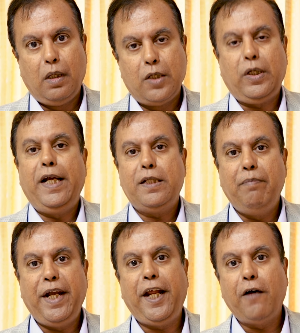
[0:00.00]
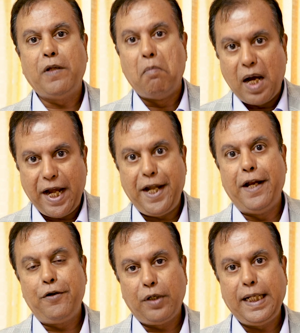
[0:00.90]
So it is meeting of the
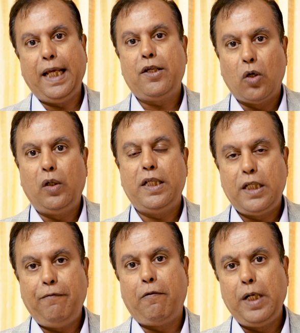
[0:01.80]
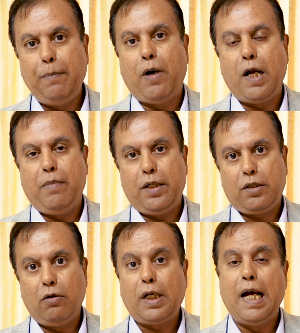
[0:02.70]
mind to get all these
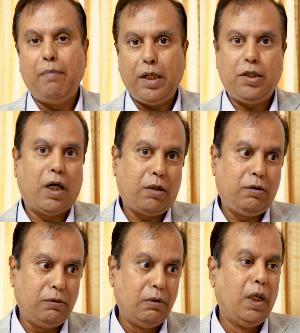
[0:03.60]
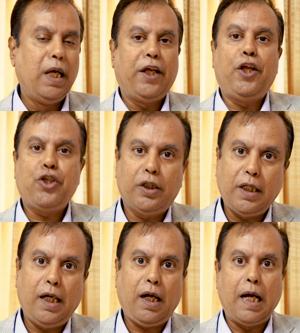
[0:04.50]
departments to come and talk to each
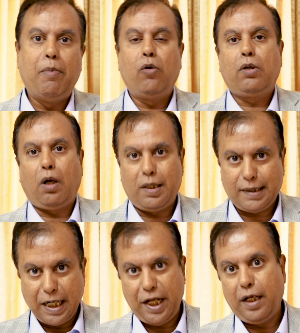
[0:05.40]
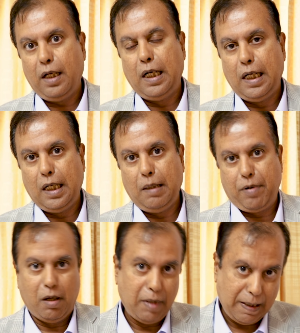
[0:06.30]
other about cross-cutting
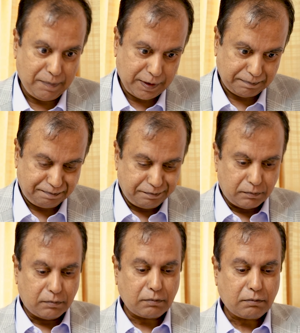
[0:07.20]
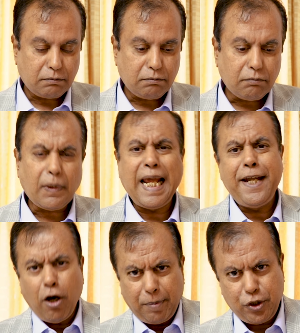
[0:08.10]
problems
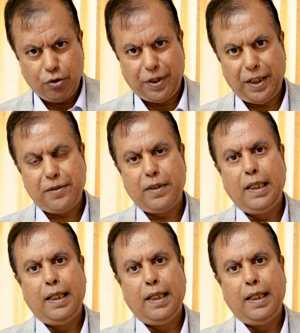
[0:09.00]
and opportunities.